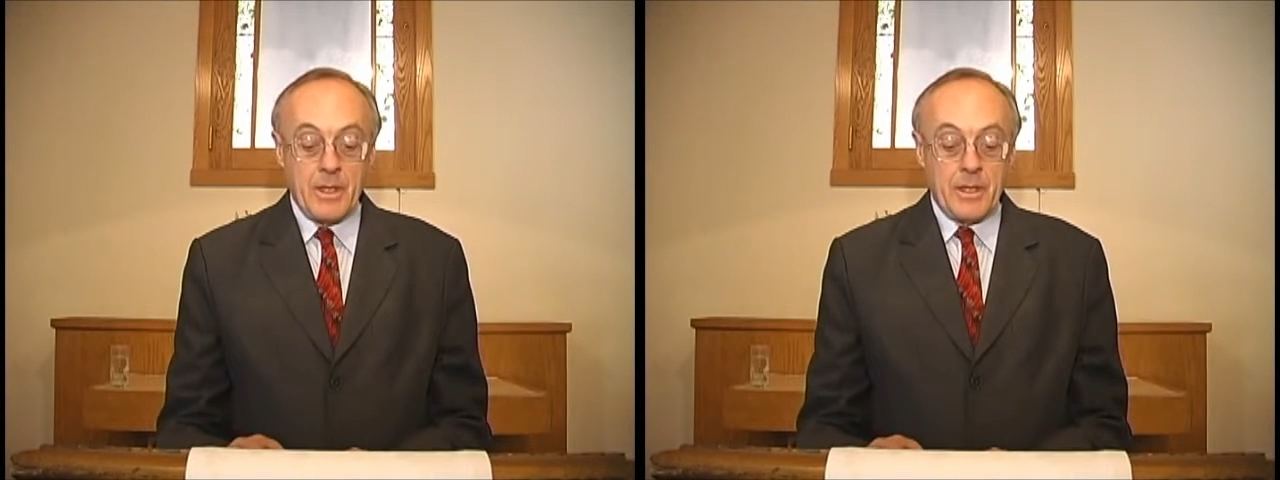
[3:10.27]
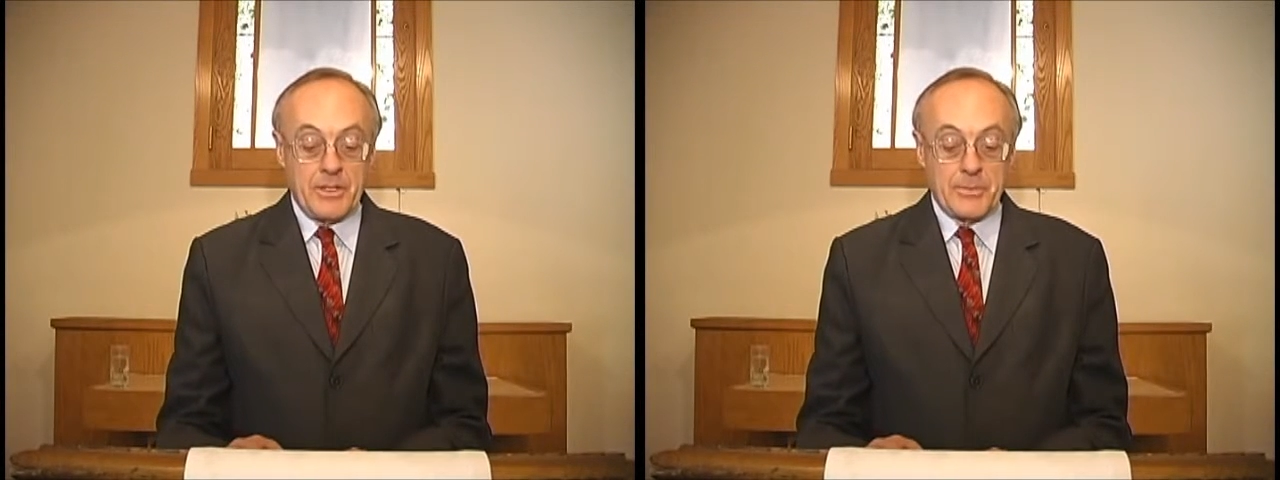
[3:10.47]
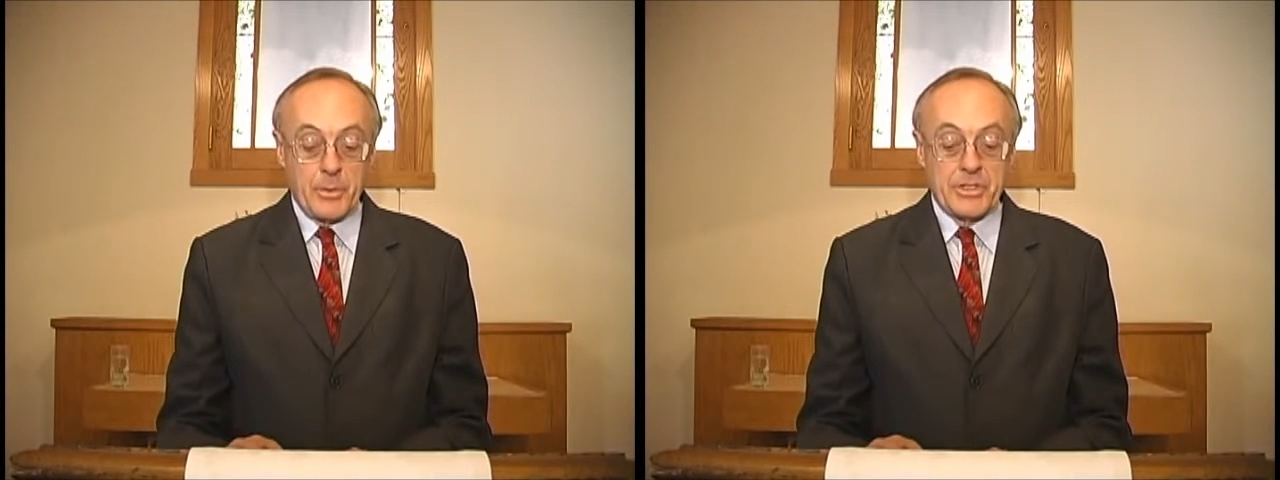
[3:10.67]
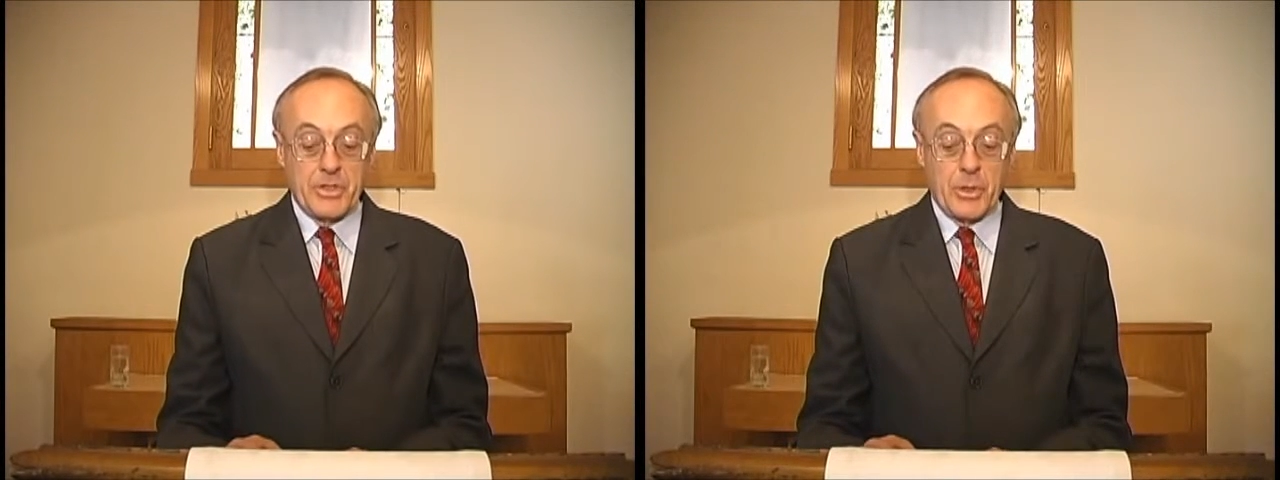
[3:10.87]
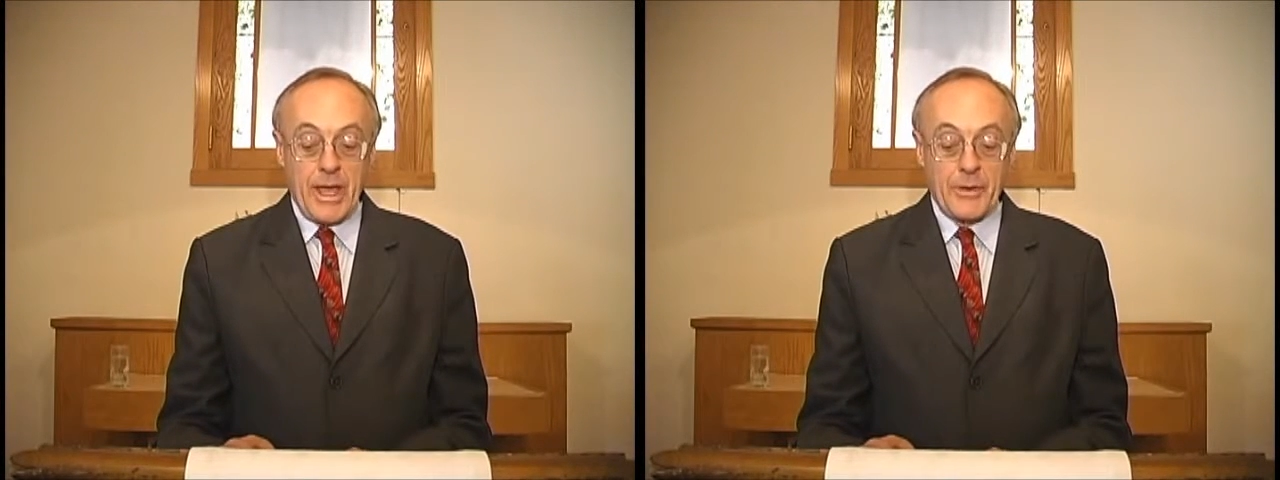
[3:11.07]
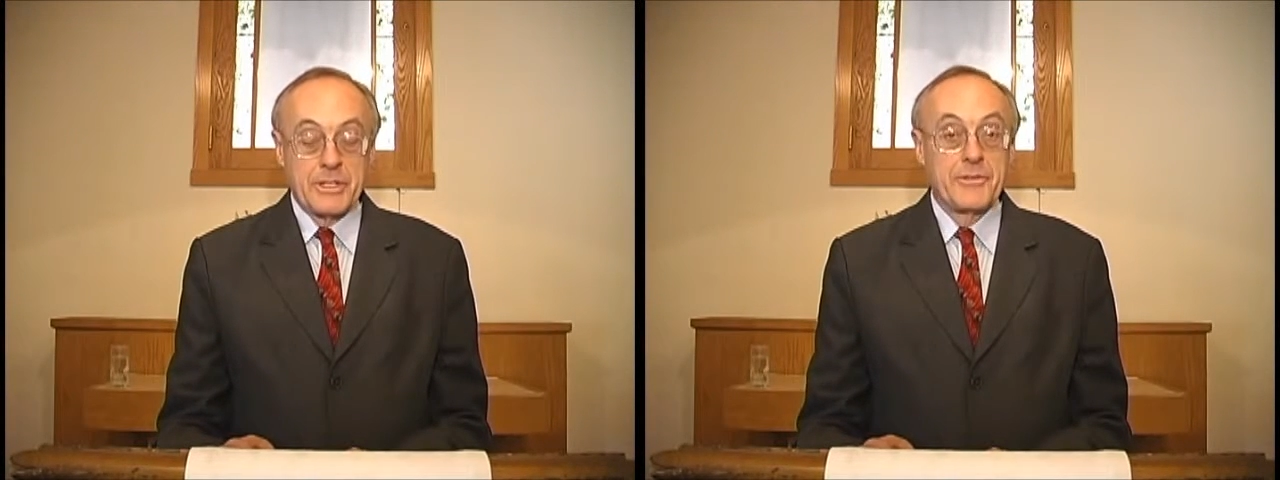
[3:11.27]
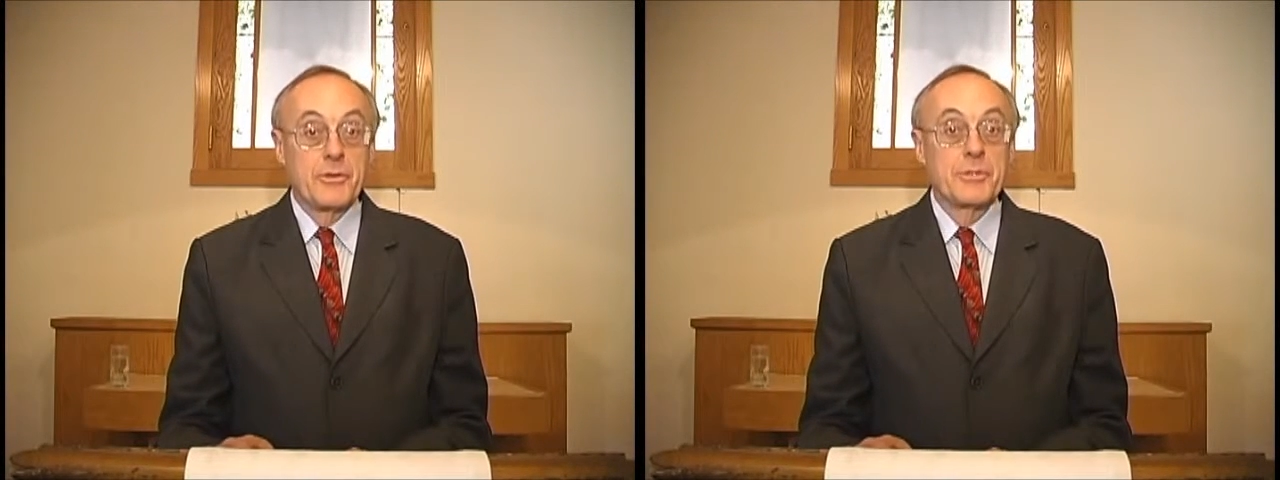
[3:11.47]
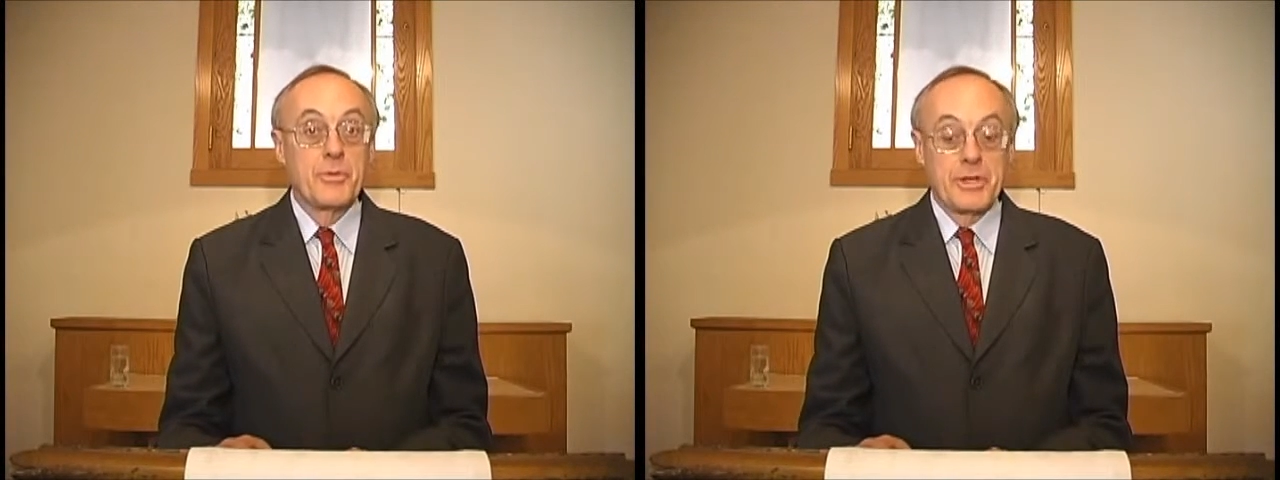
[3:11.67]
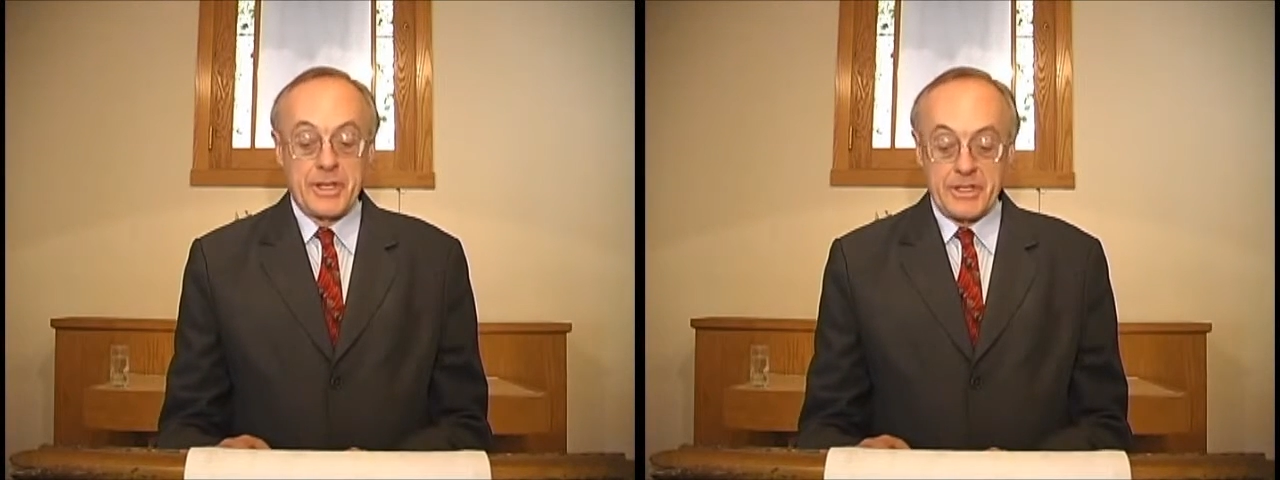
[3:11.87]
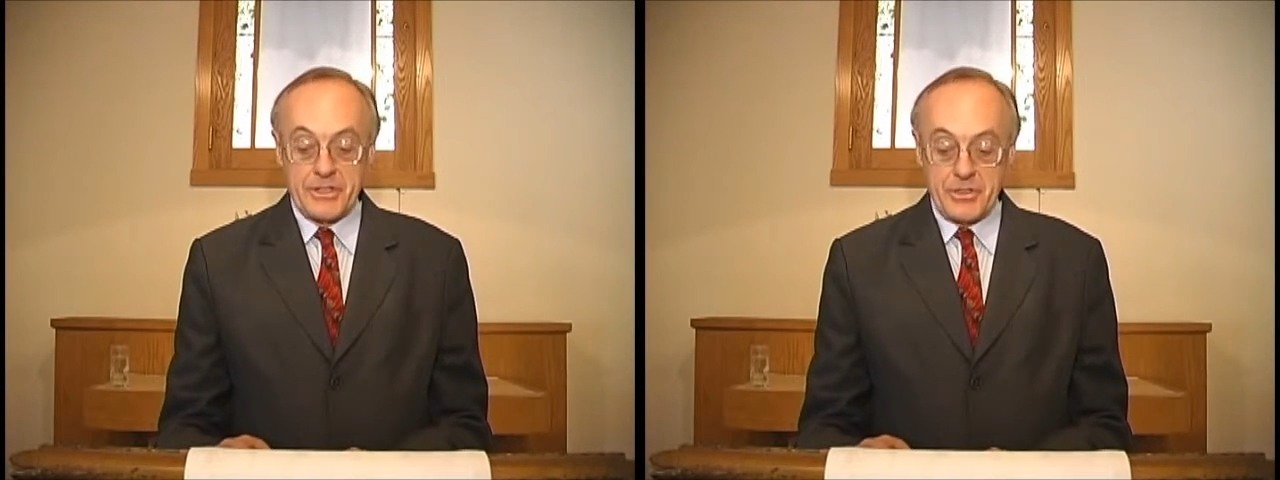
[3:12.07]
This book sold out its first
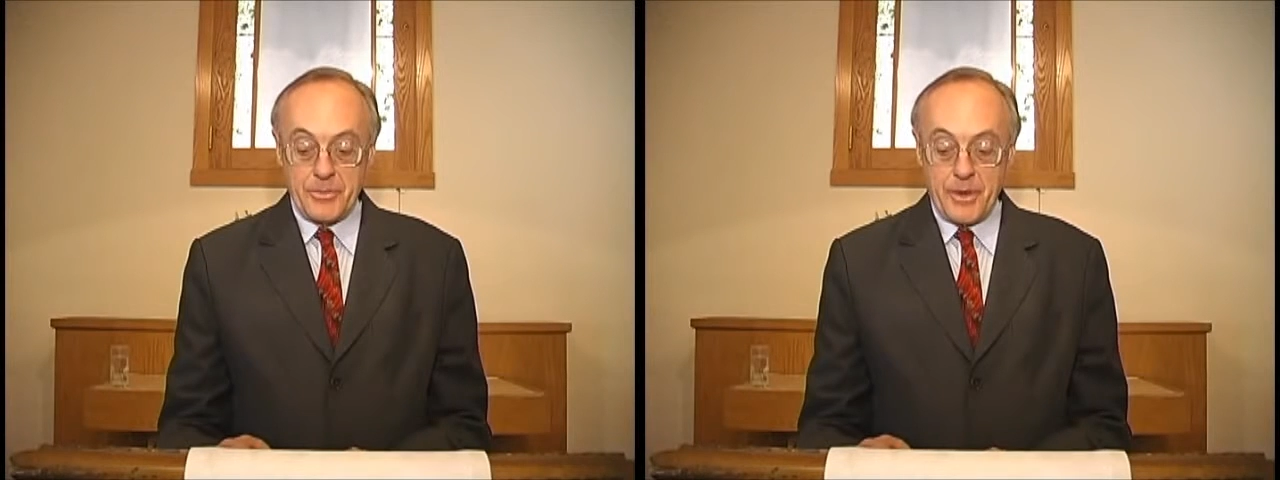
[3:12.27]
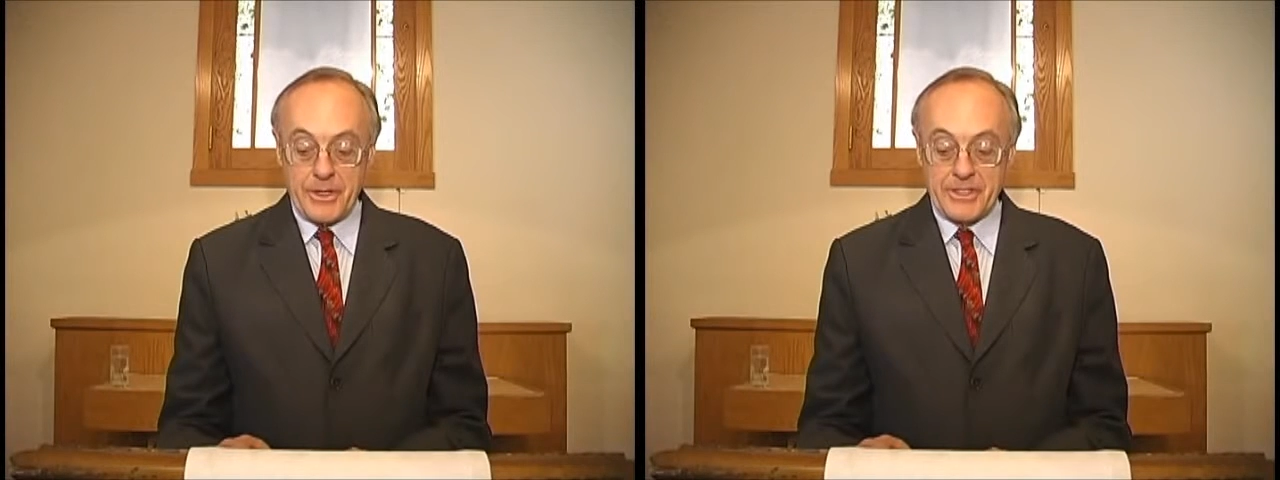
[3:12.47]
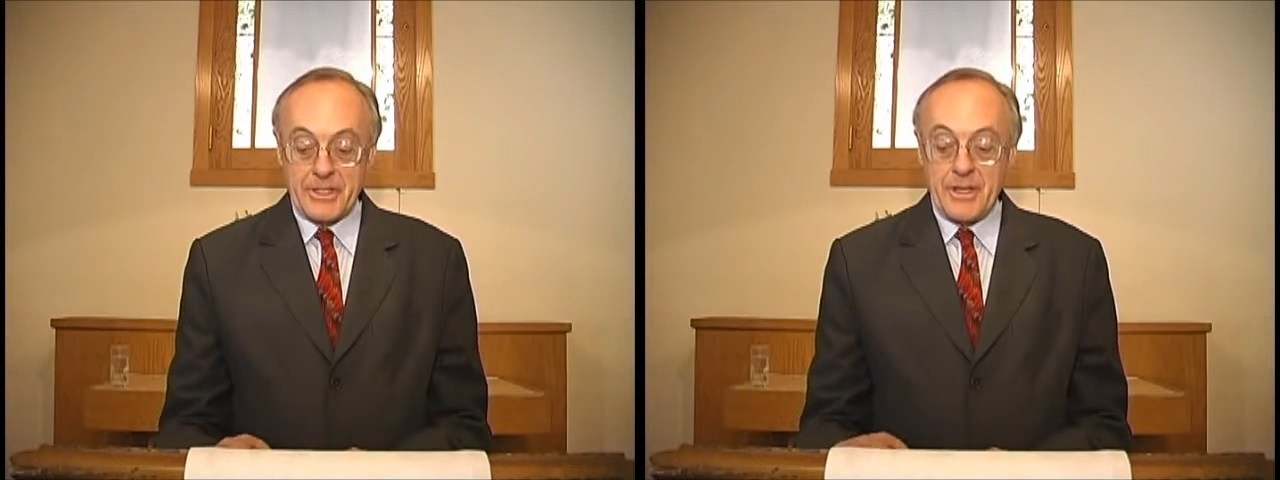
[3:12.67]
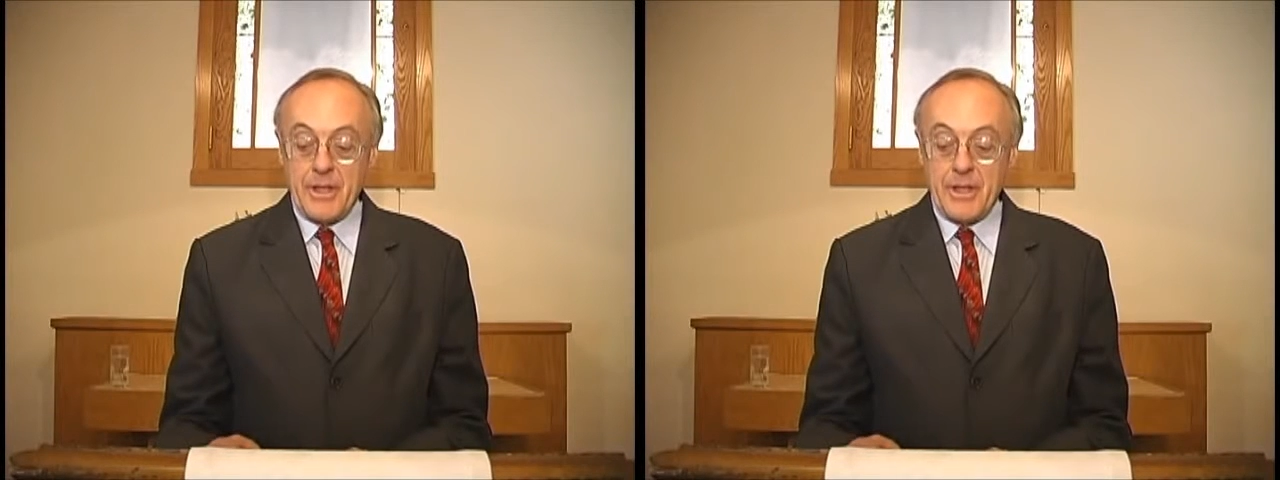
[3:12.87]
printing in 2 months.